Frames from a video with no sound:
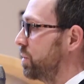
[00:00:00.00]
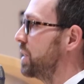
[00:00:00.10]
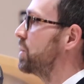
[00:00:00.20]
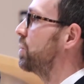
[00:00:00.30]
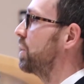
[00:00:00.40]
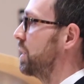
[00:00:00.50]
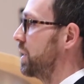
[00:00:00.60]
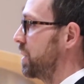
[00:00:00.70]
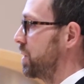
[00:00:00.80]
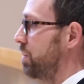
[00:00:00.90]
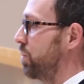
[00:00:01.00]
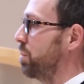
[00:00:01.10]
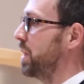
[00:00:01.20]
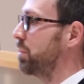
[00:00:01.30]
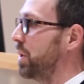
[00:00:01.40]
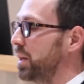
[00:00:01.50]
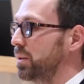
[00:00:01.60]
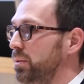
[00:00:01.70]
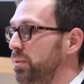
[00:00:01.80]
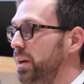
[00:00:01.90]
to this organization for being part
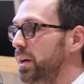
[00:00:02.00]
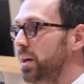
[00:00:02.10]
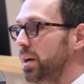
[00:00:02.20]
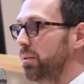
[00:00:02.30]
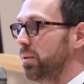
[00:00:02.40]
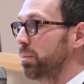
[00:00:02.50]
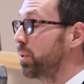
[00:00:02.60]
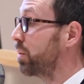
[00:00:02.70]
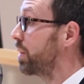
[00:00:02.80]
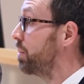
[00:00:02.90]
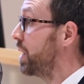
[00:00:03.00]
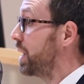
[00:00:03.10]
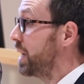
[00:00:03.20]
of our program.